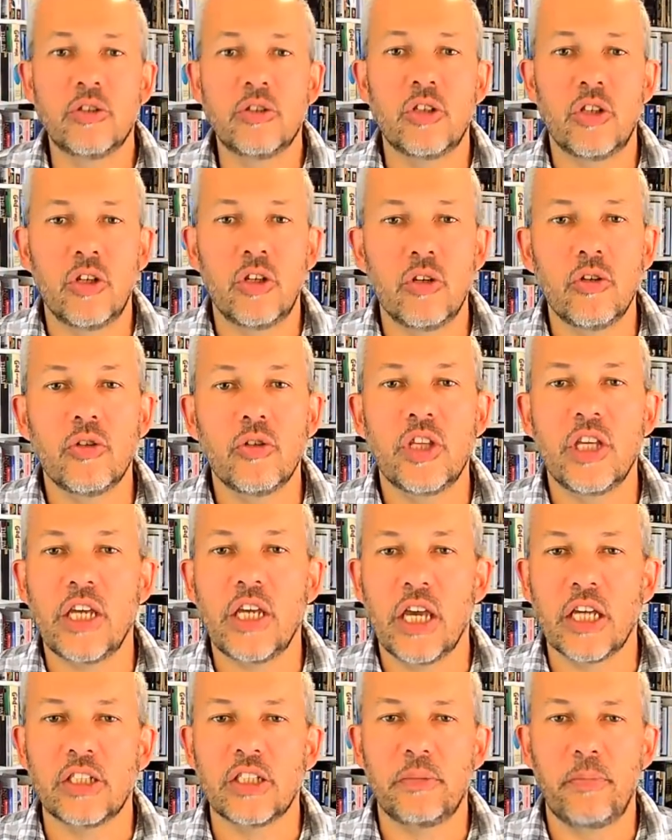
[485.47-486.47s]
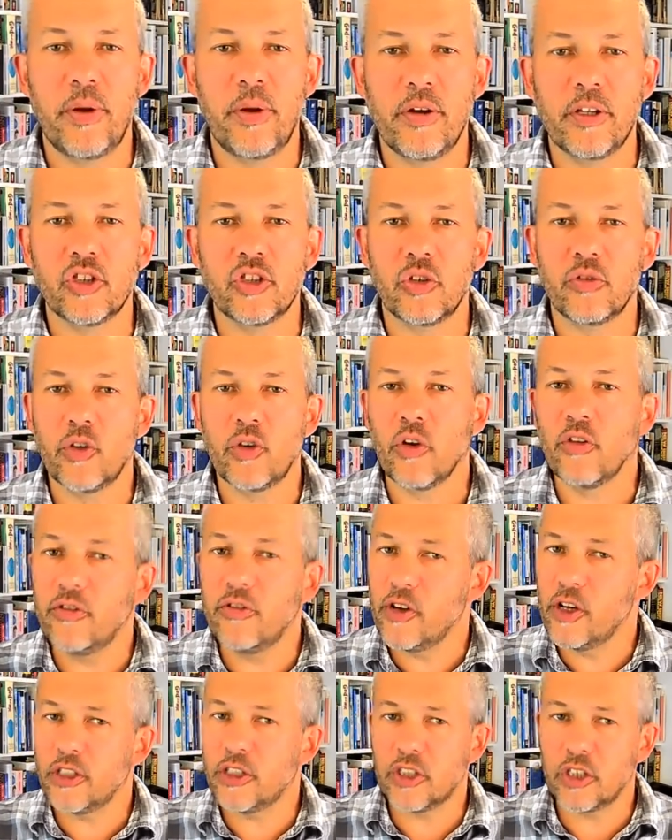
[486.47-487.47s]
to the experience of your
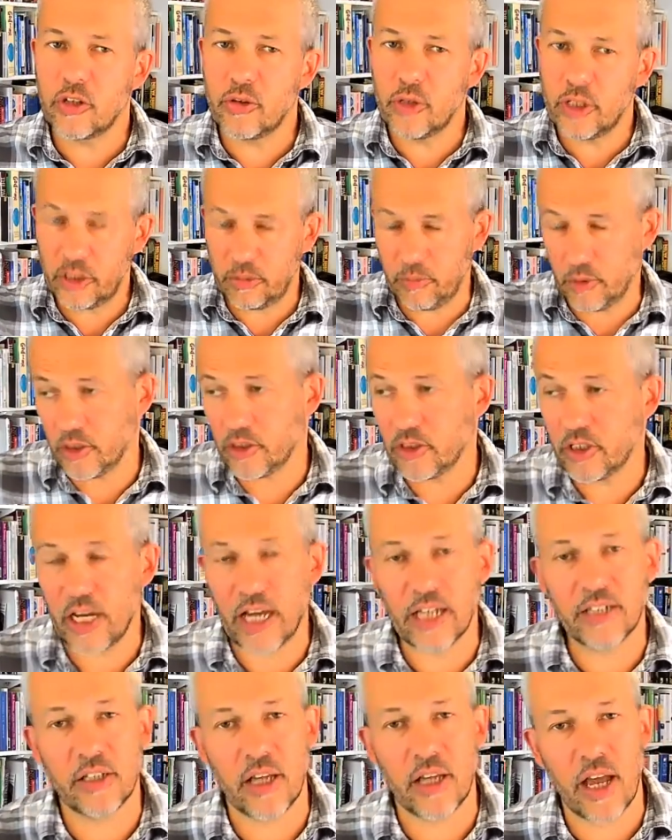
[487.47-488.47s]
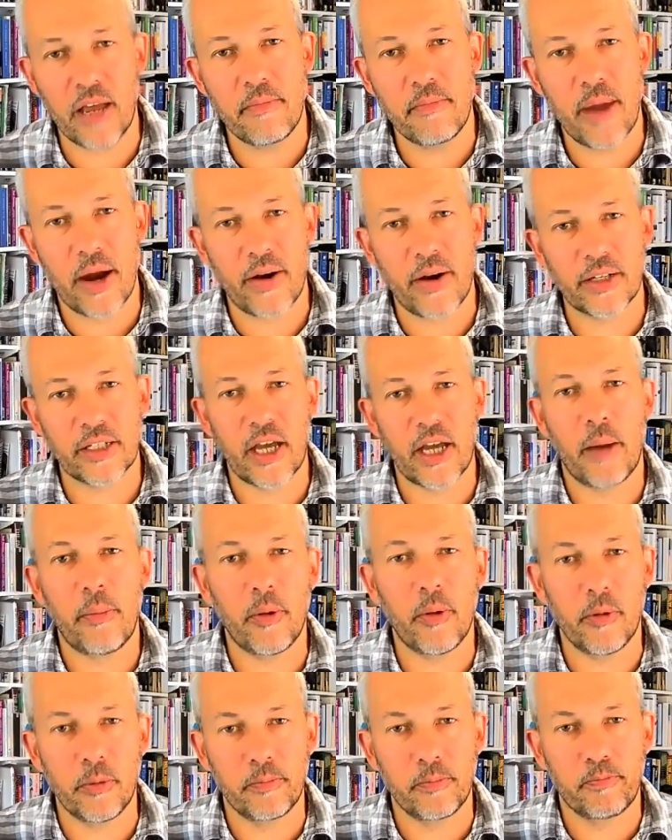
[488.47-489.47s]
first Christmas as a married couple?